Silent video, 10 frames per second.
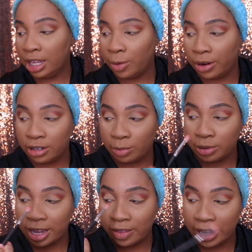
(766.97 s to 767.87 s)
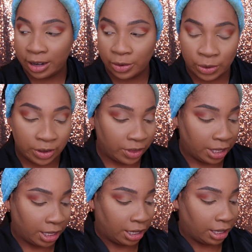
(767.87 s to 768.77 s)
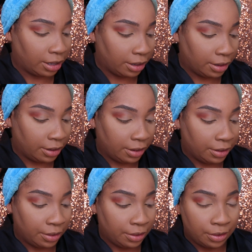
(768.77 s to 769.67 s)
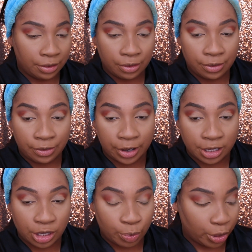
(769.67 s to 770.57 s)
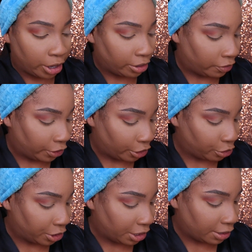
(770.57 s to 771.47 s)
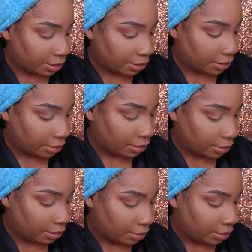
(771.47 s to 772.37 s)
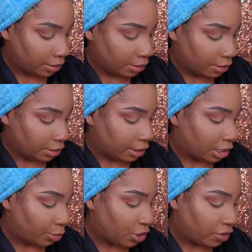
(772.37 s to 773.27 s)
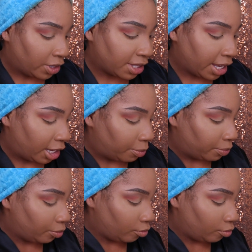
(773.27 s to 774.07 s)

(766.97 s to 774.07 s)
We're gonna apply that on the front part of our crease. And I'm using the same